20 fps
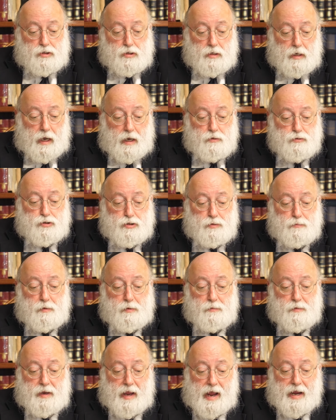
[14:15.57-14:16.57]
sh- how should
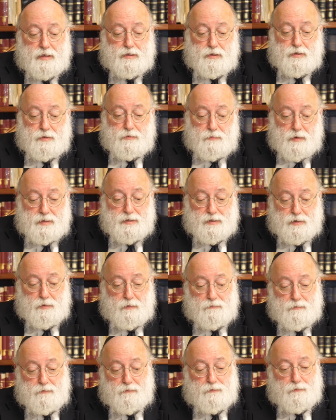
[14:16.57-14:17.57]
we react to the
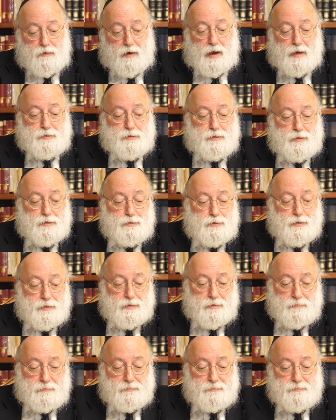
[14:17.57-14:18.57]
rescue of the four
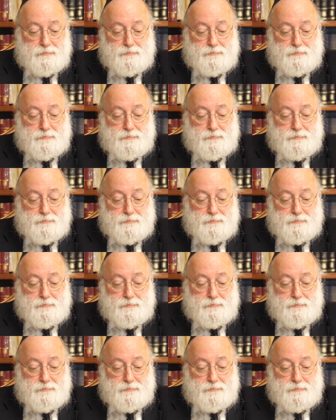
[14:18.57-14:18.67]
hostages?